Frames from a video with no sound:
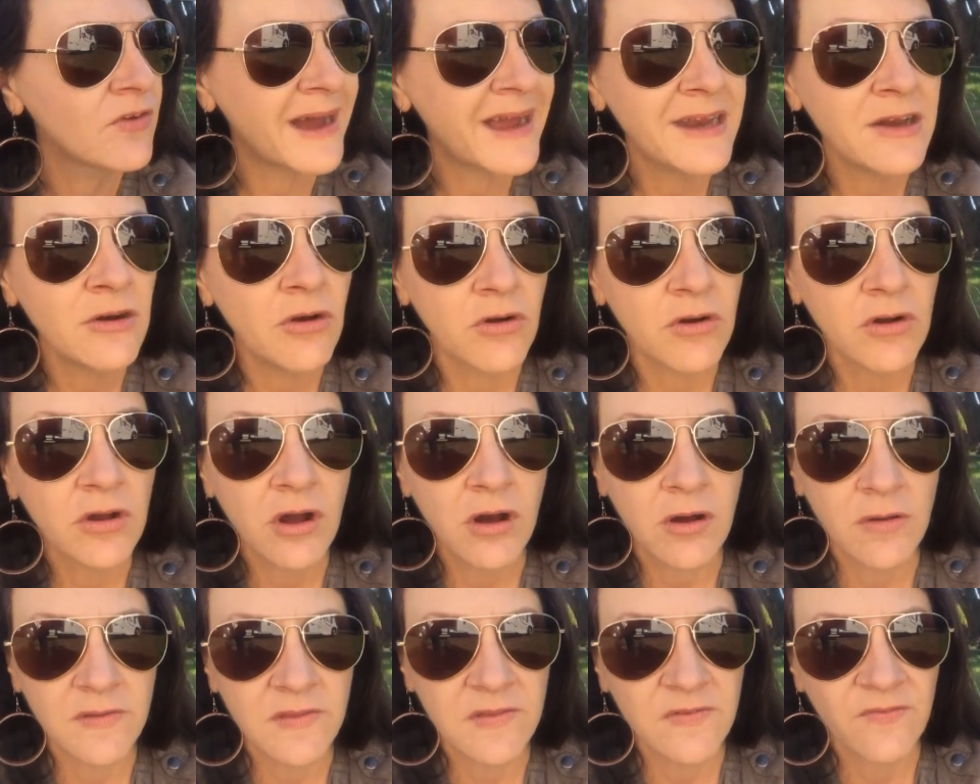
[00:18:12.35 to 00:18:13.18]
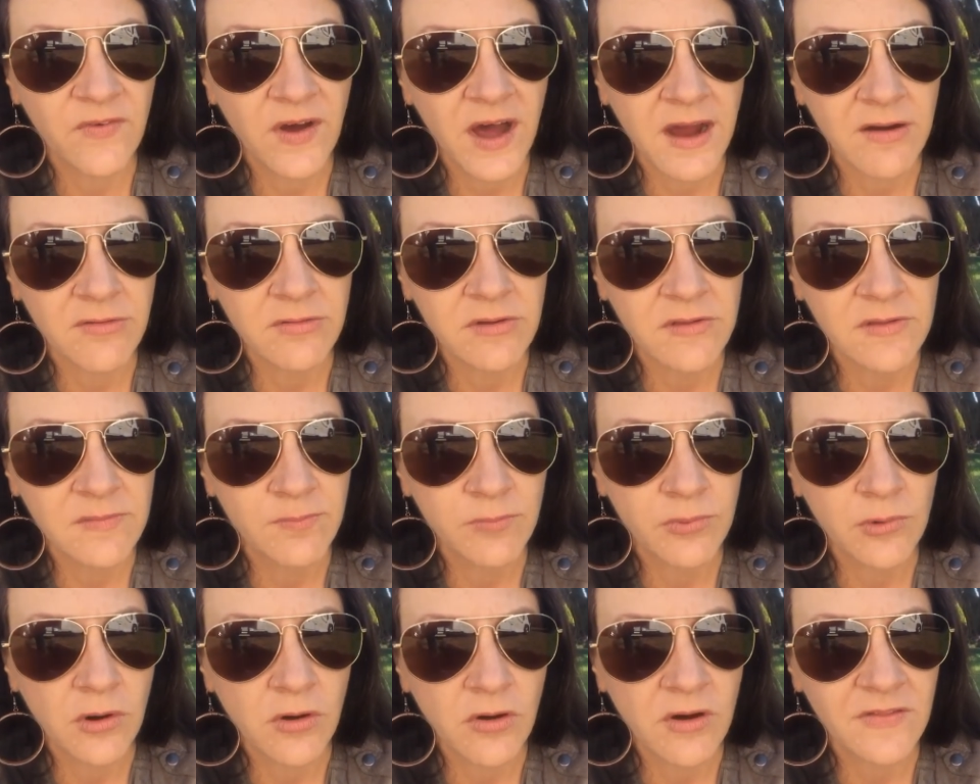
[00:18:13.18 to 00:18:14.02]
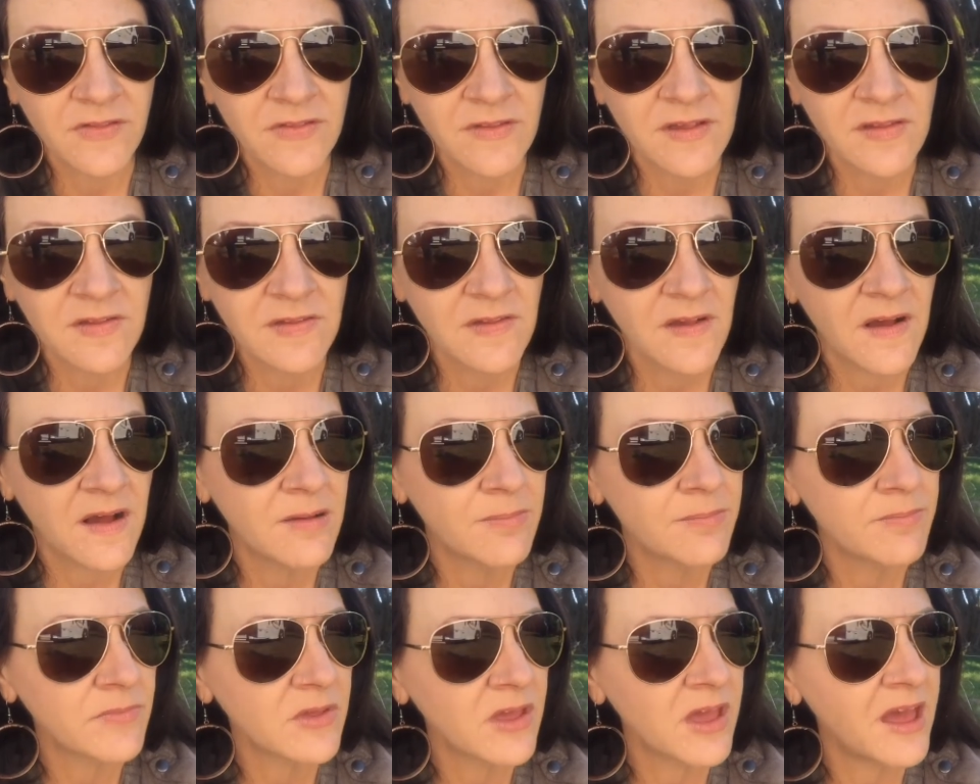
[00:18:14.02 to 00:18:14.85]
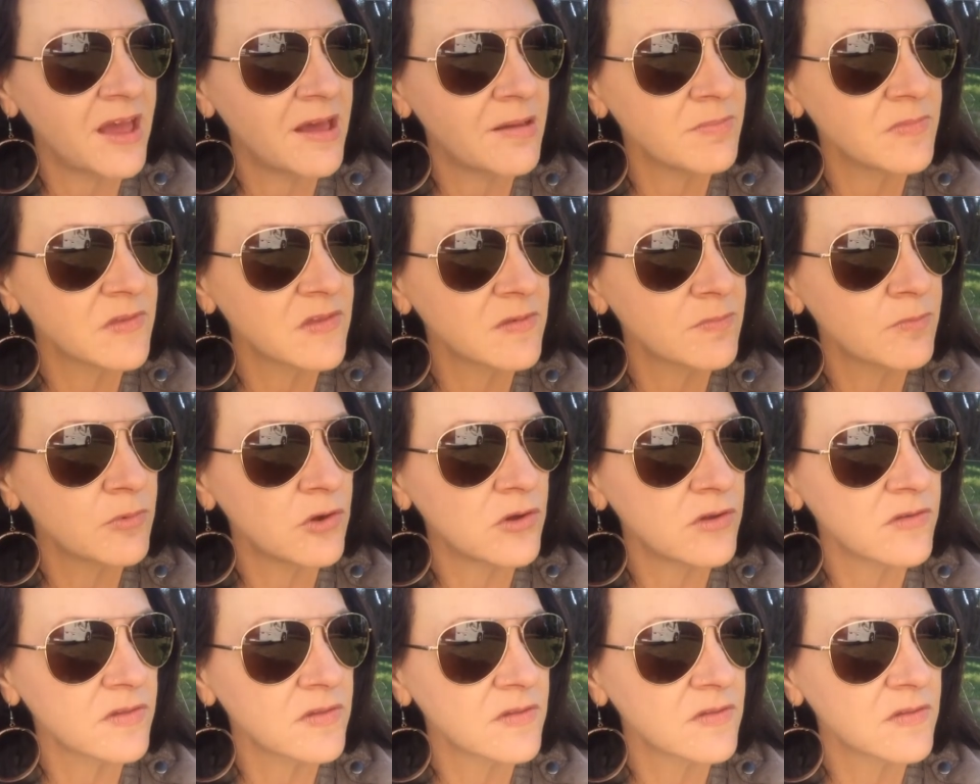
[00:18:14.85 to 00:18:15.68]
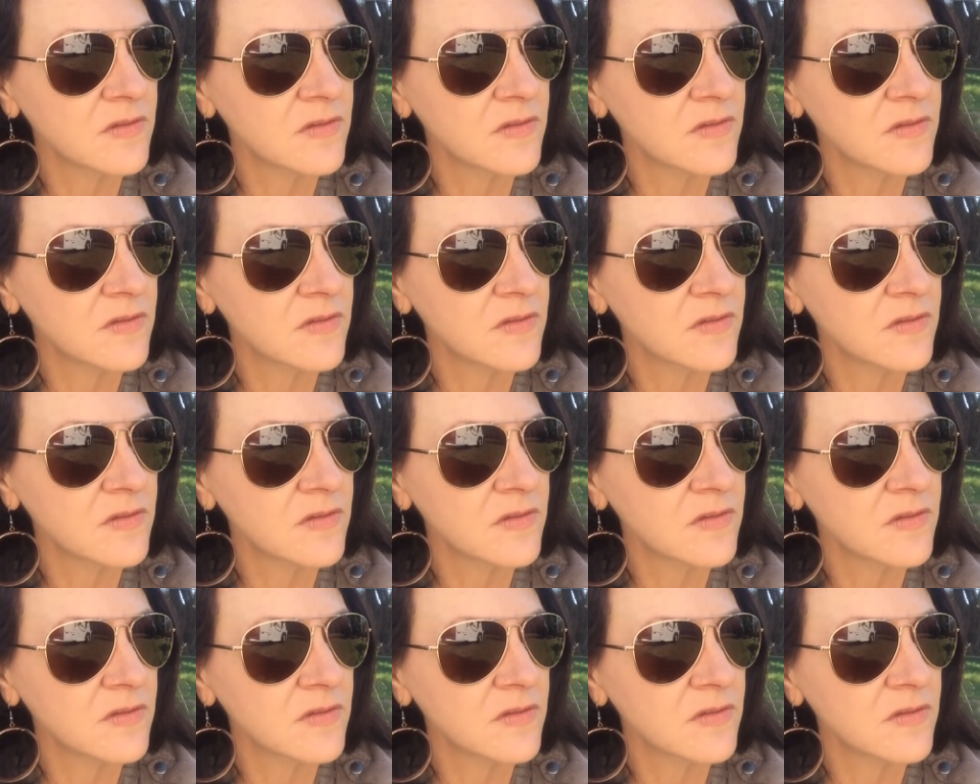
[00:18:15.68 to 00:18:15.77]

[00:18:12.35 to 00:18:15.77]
May not go as far as Bright. This camp spot's